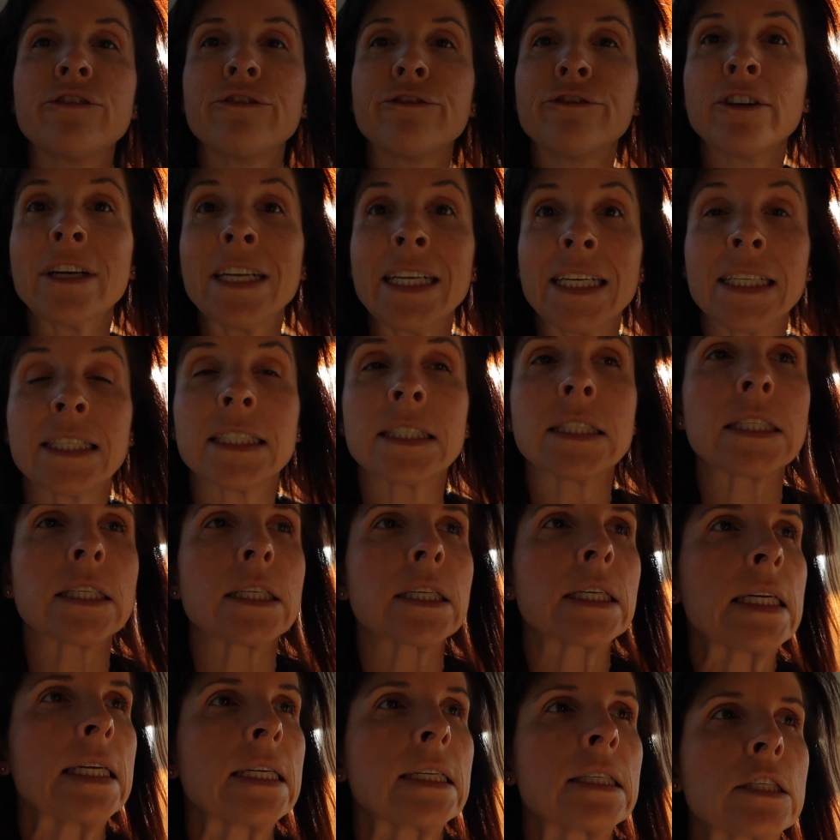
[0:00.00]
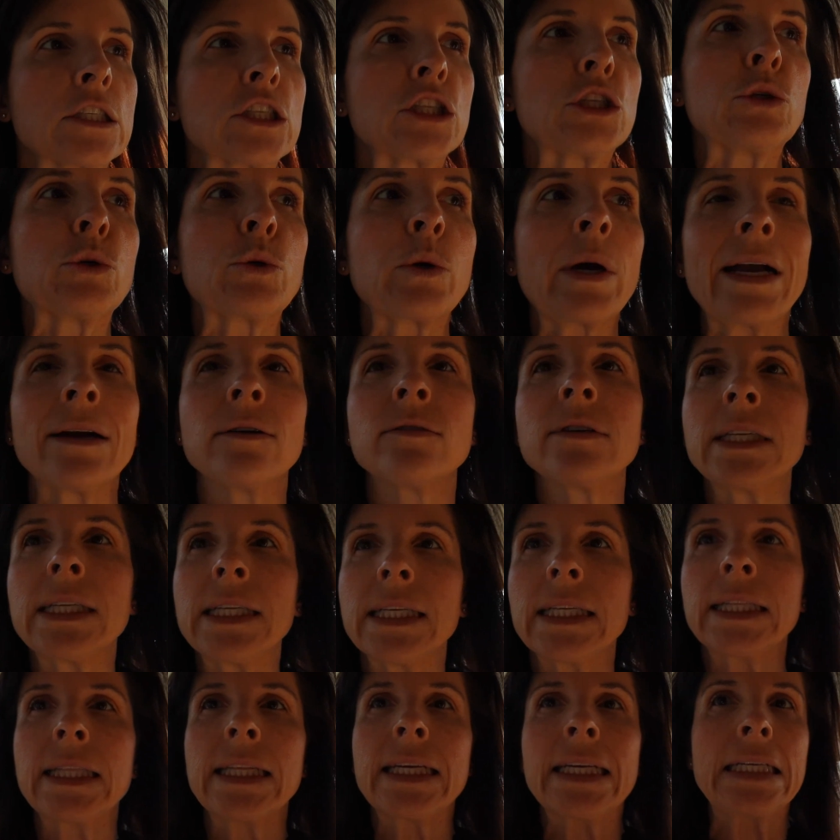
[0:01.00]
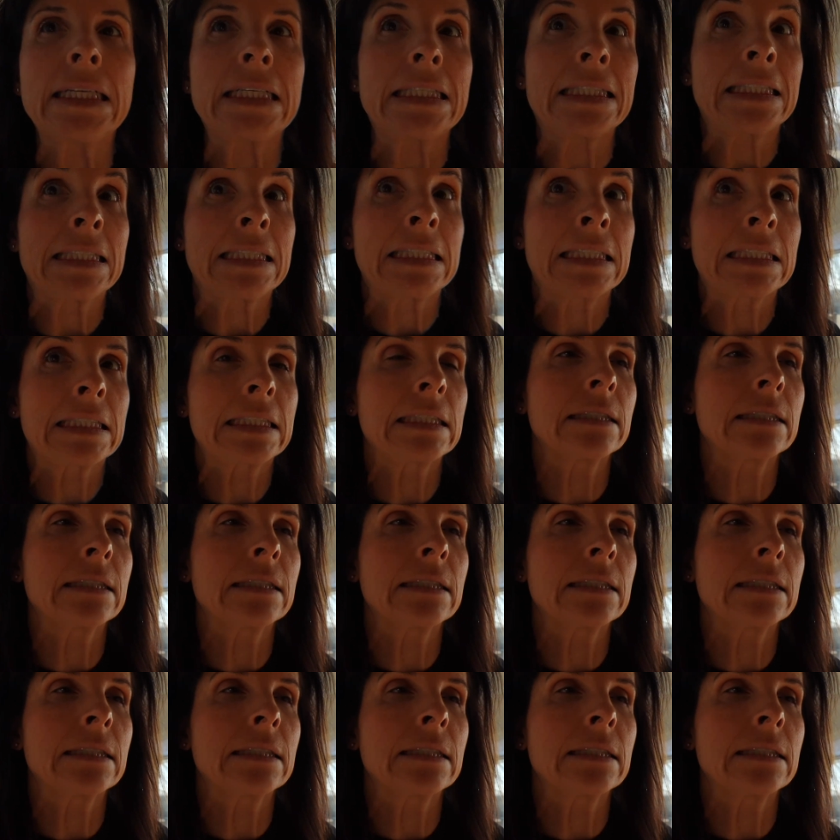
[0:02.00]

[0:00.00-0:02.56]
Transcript: friends are getting too crowded in there.